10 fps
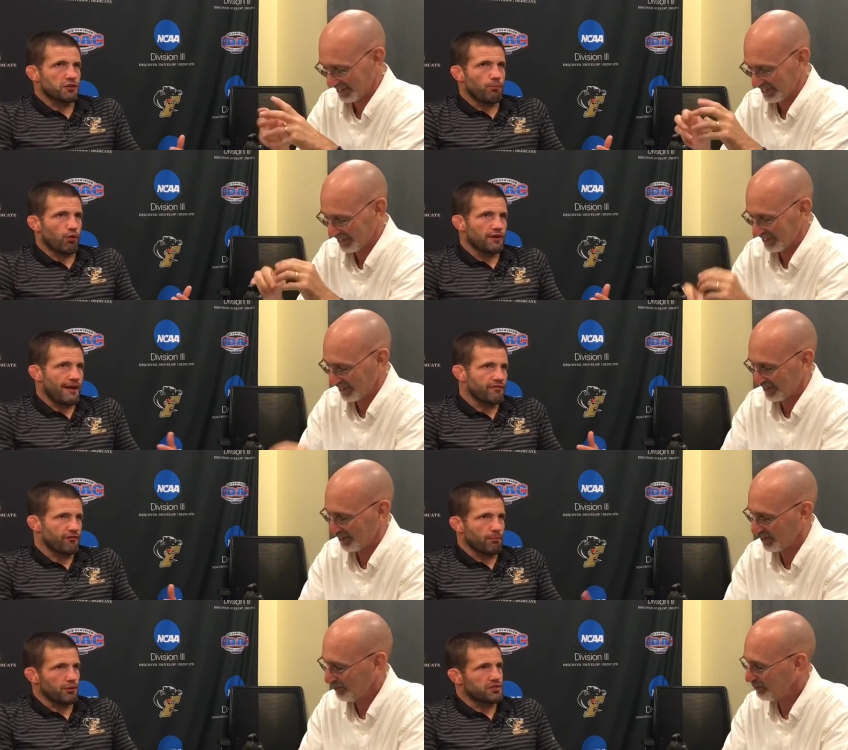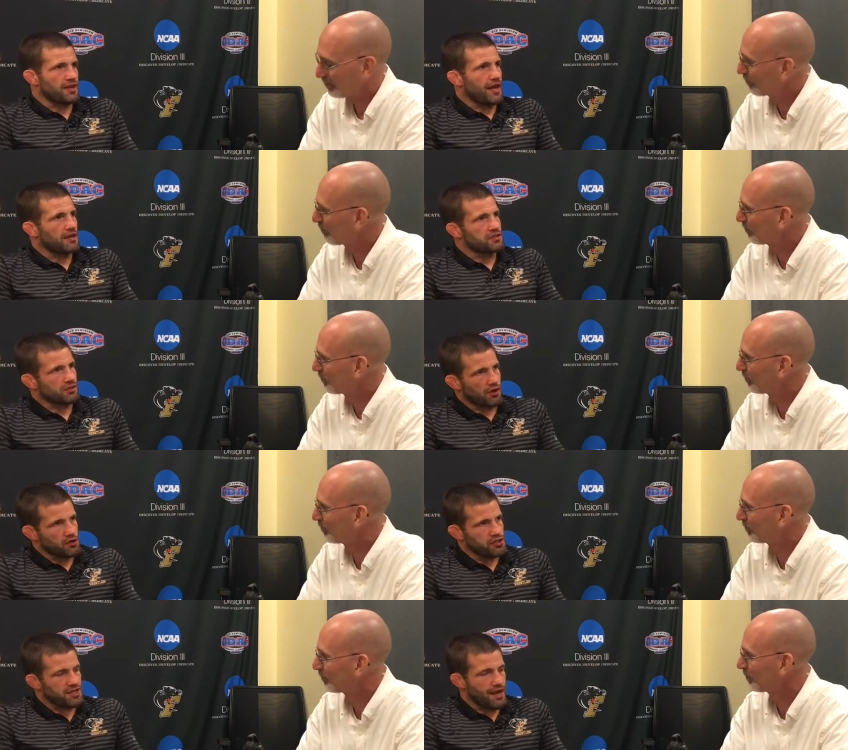Speaker 1: important to have different personalities in your
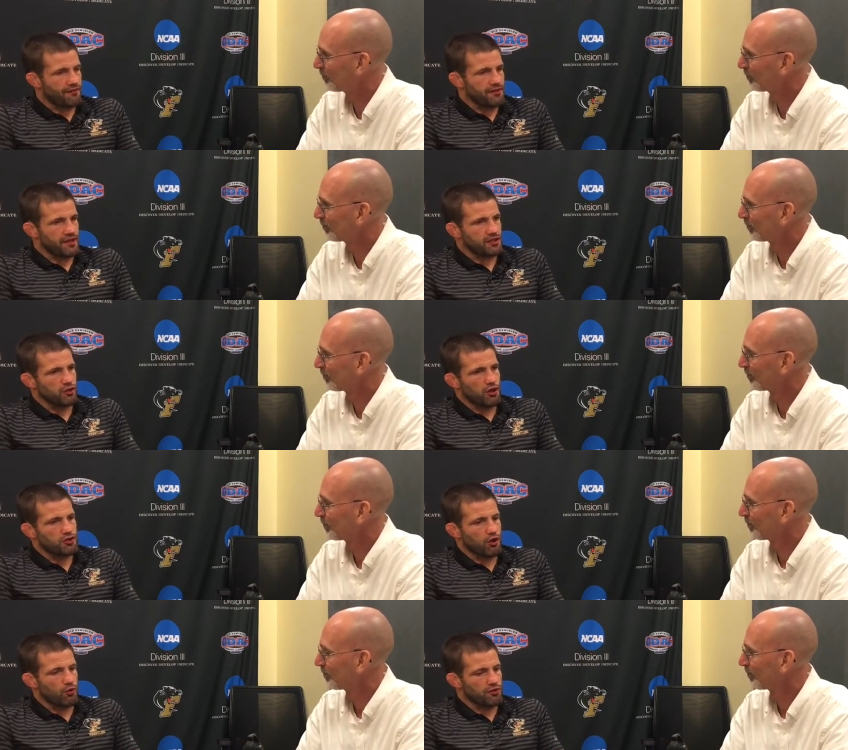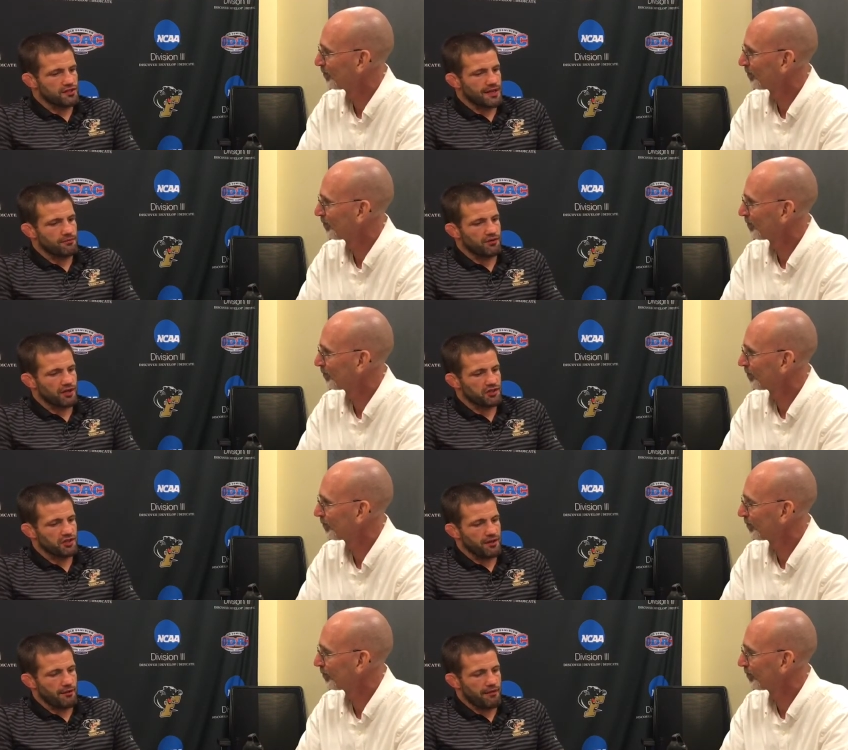coaching staff. I think as long as you're all going the same direction
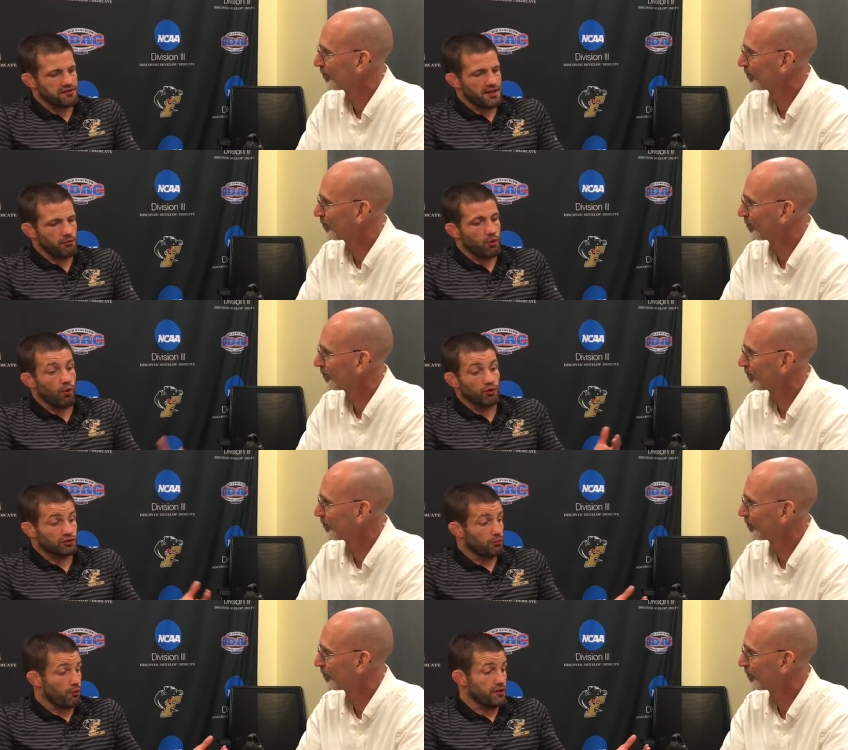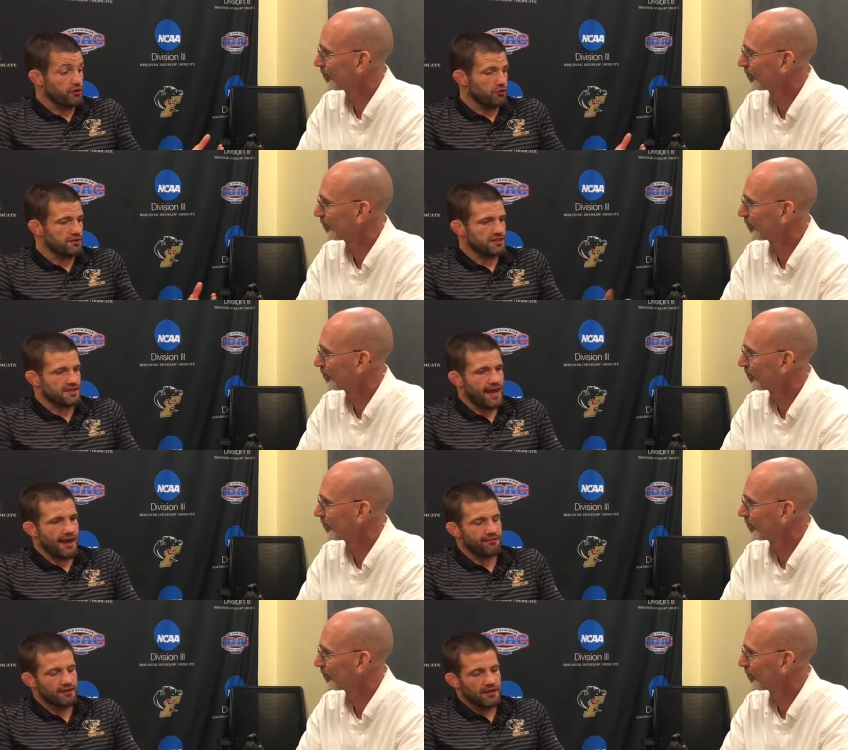and have the same goals, and what we do as a
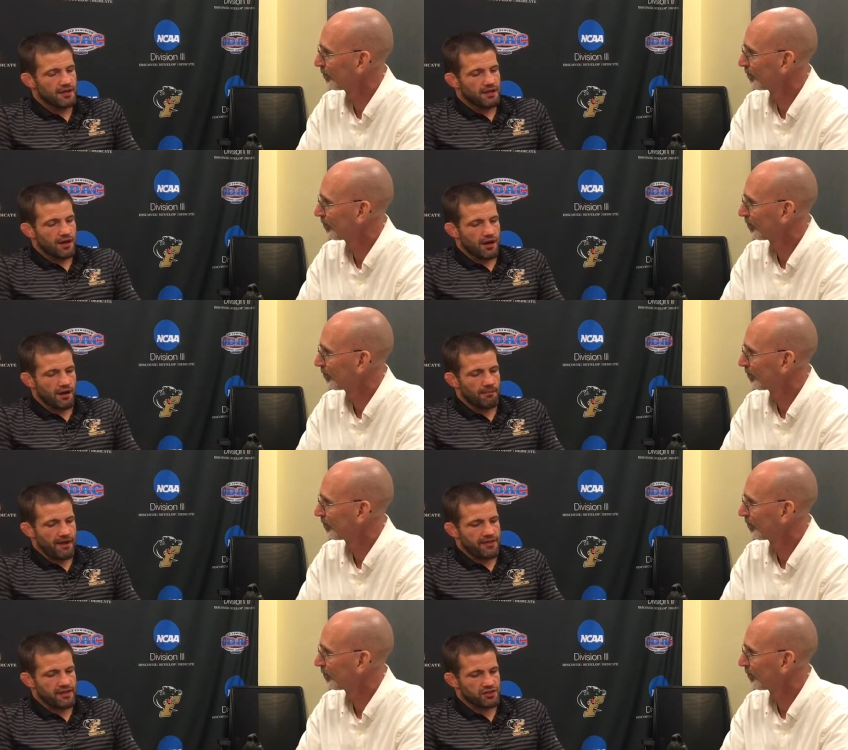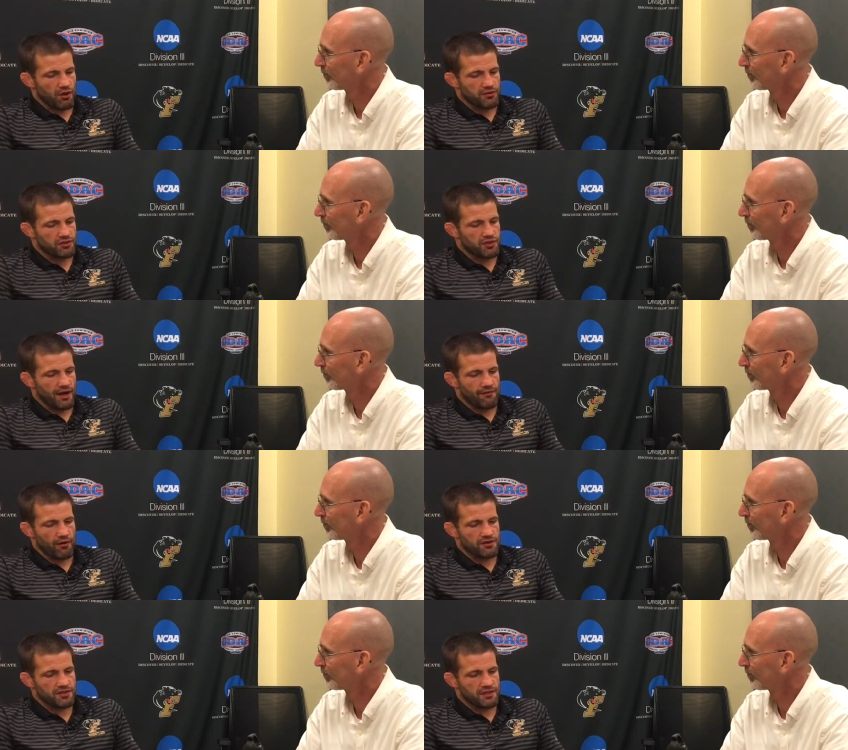staff, um, I think it's always good. I've
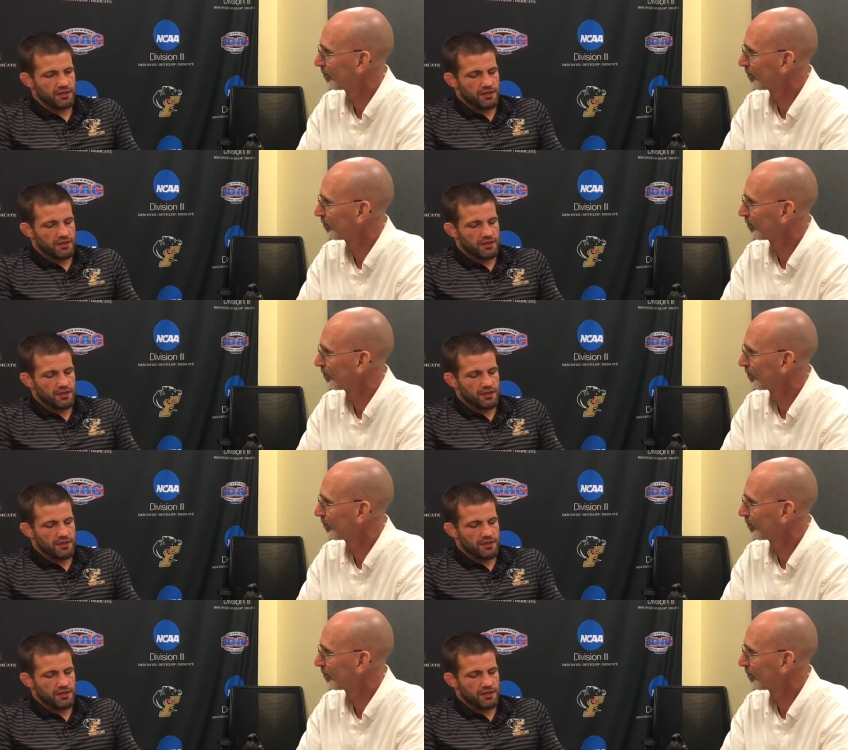always,